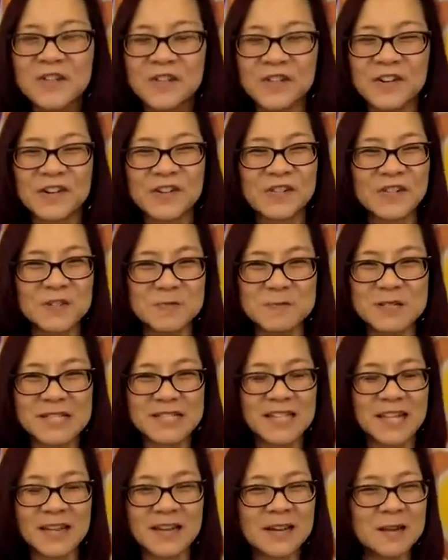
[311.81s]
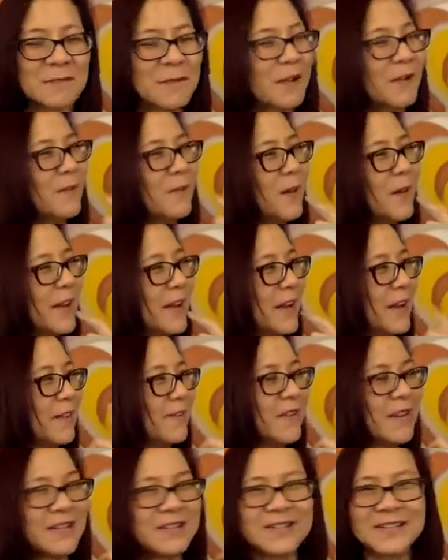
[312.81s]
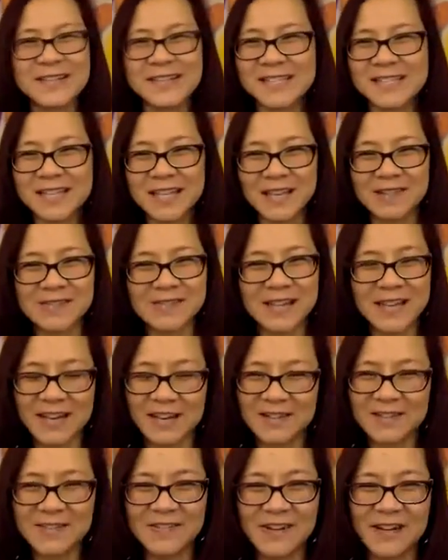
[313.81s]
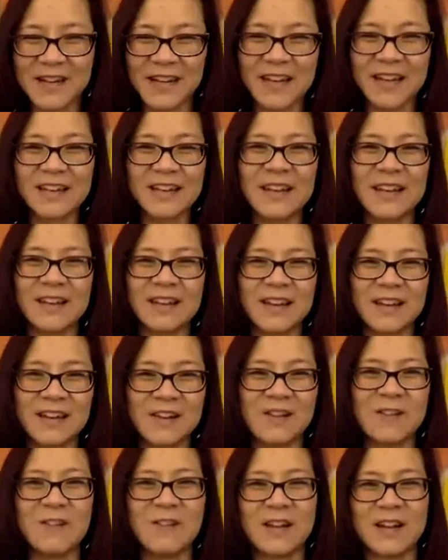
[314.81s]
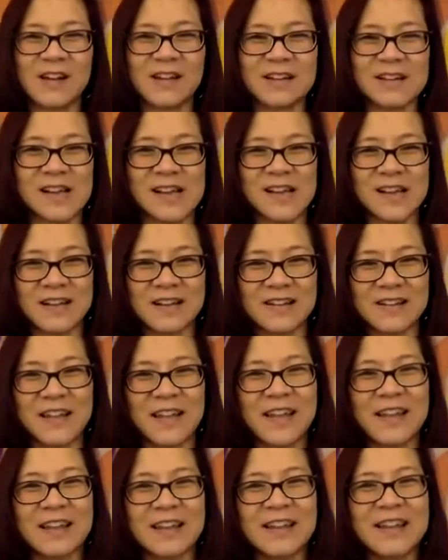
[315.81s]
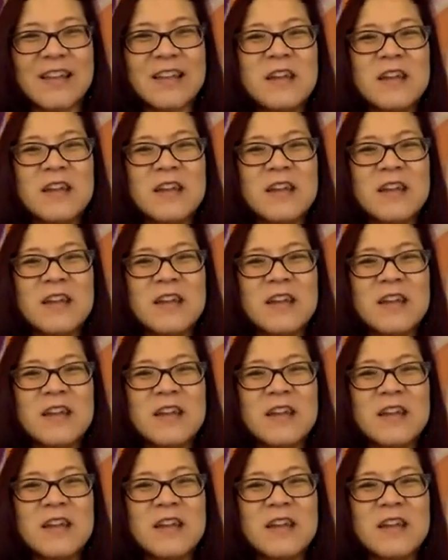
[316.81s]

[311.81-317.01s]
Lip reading: For a split second, I'm like, wait, am I doing the same day over again? No, we are not. Okay.